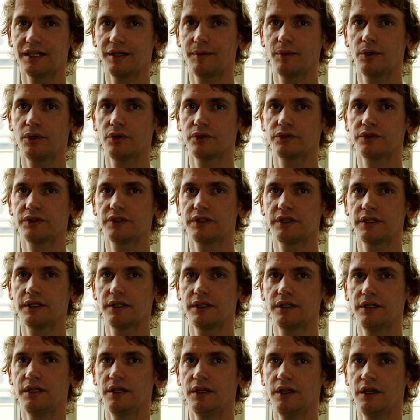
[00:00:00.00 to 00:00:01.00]
about
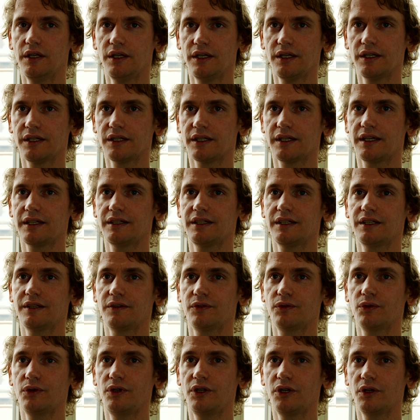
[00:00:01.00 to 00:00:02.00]
getting him
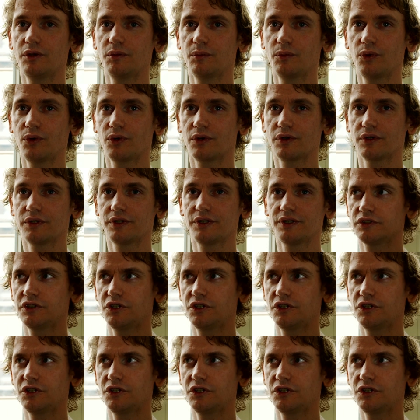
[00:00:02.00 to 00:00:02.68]
fully on board.